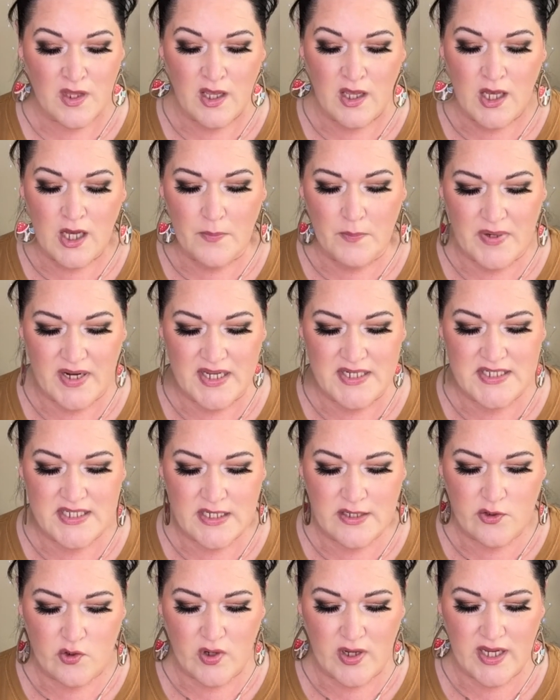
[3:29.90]
But I did
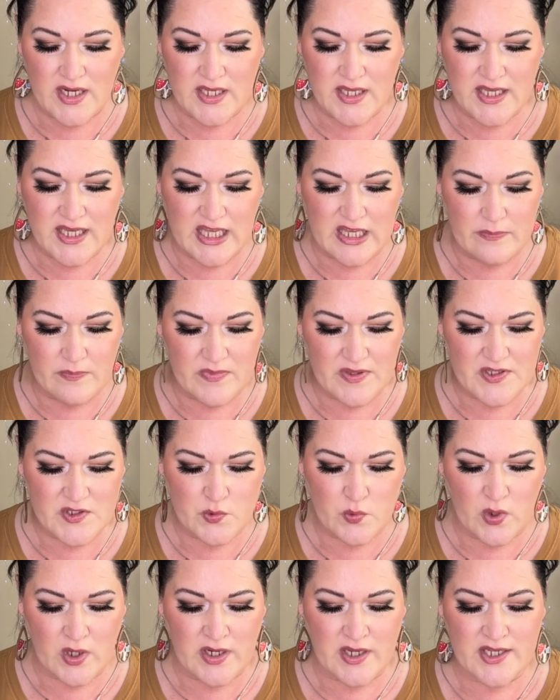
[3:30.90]
go ahead and keep this
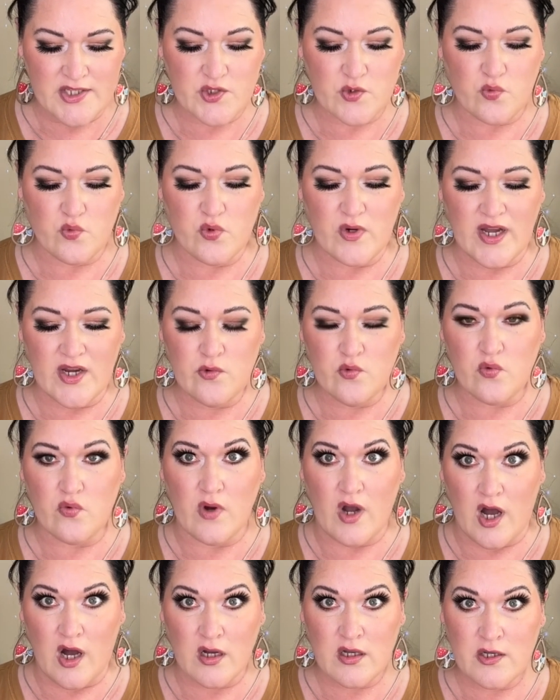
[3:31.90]
one. It's Red
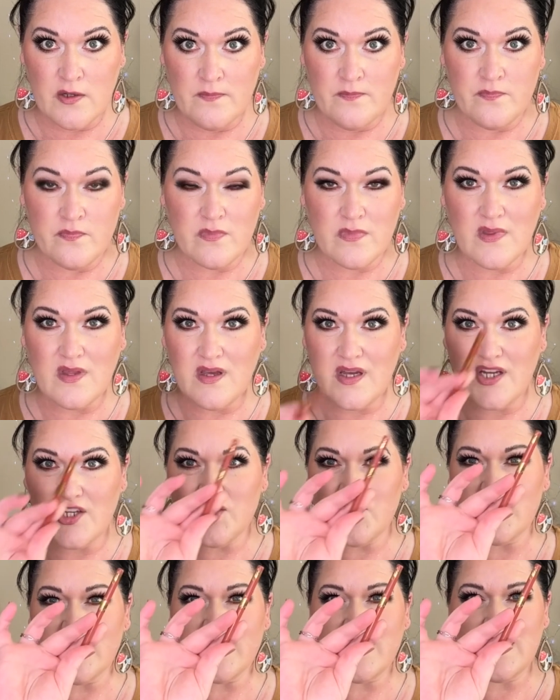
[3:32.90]
Rock. It
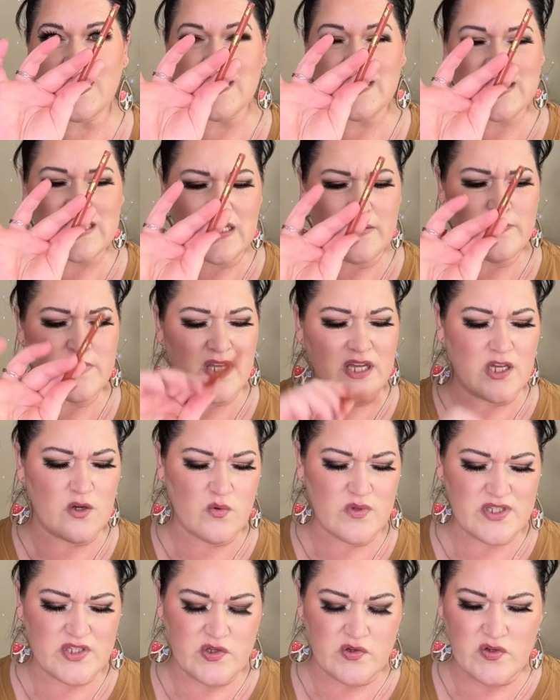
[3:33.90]
seemed like it
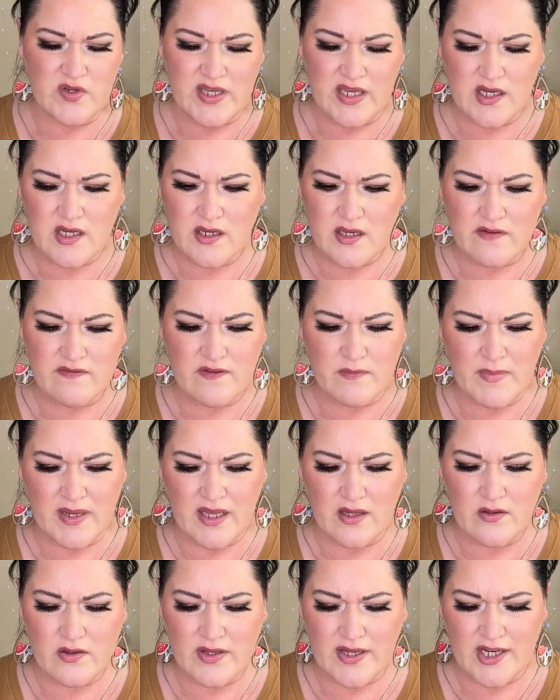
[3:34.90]
was unique enough in my
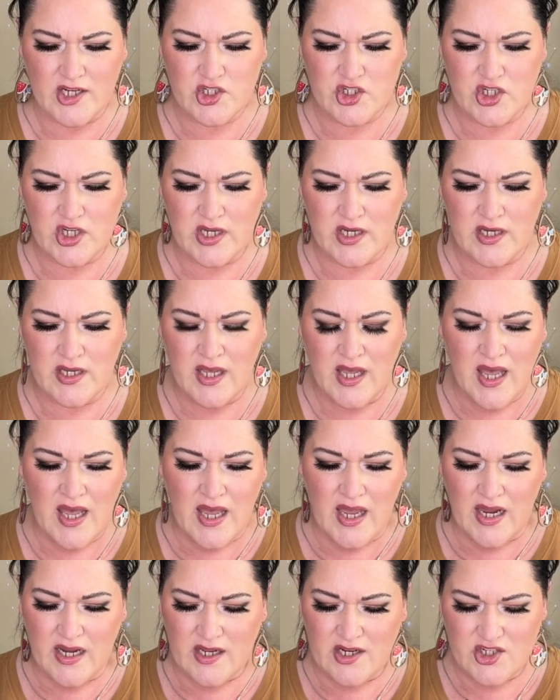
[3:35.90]
collection.
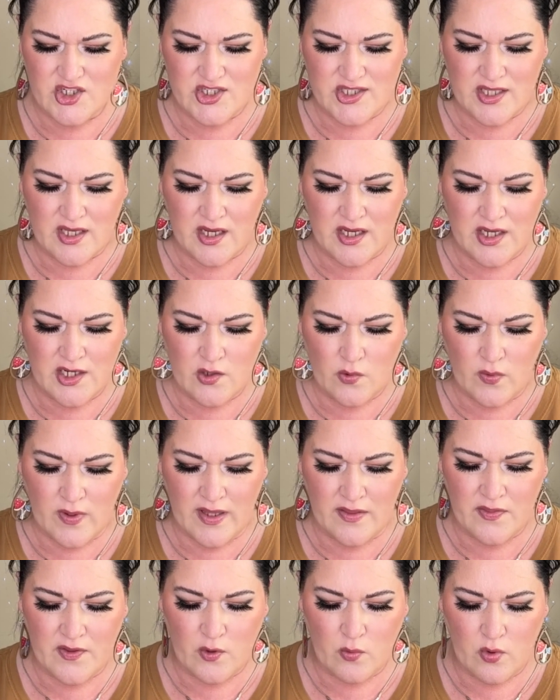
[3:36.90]
And I just thought, you know what?
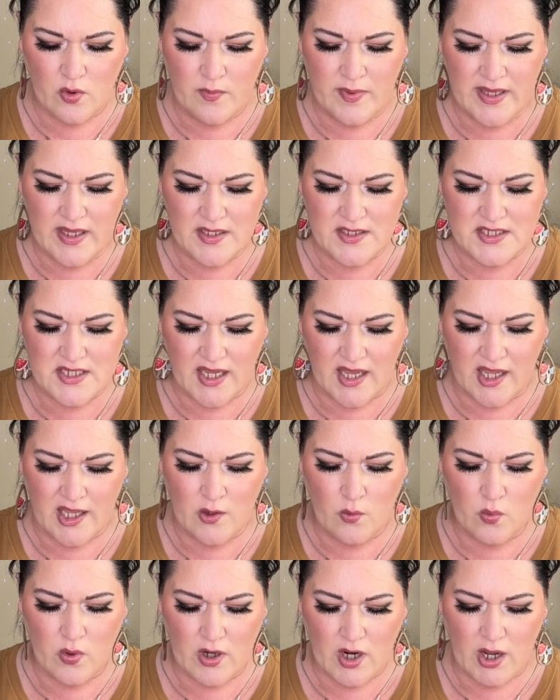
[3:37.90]
There will be a day
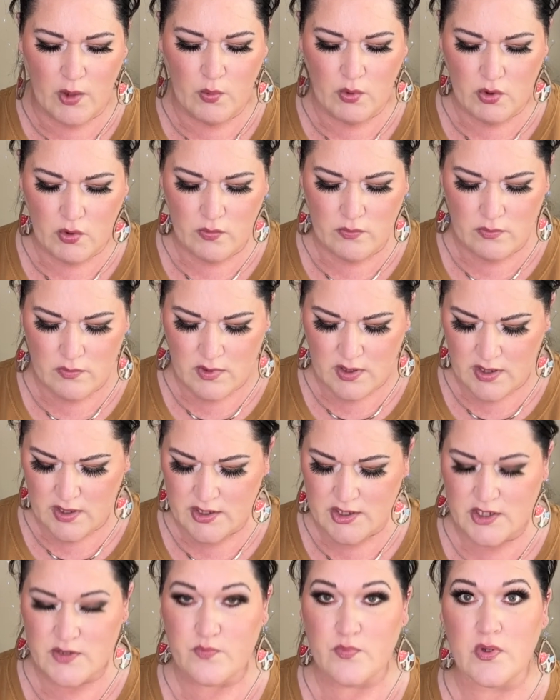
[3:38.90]
where I will... It
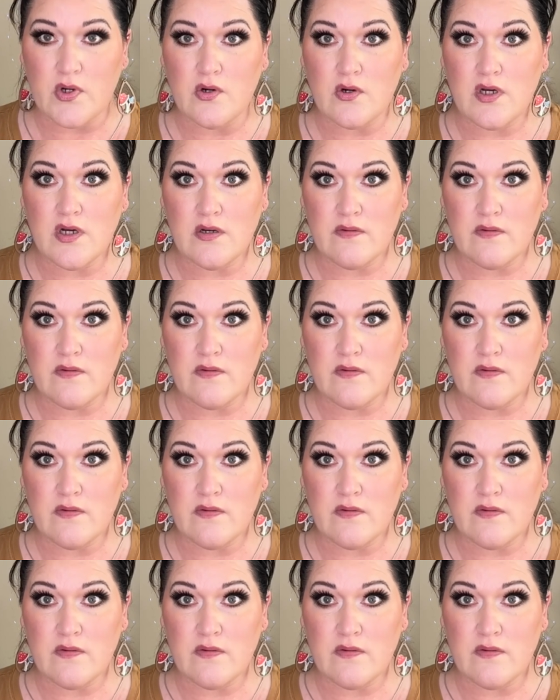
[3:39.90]
just broke.